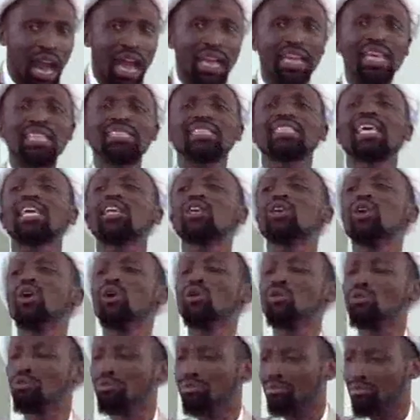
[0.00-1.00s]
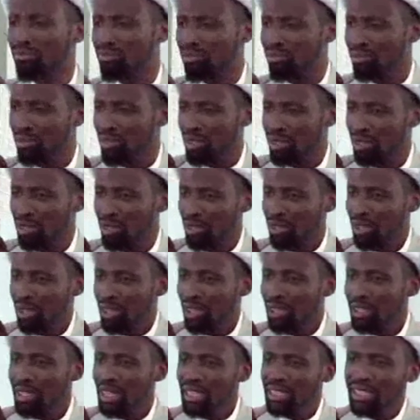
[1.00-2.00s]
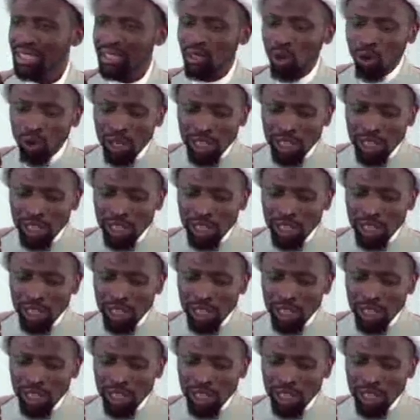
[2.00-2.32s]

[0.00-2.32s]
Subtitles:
And they said, no. This is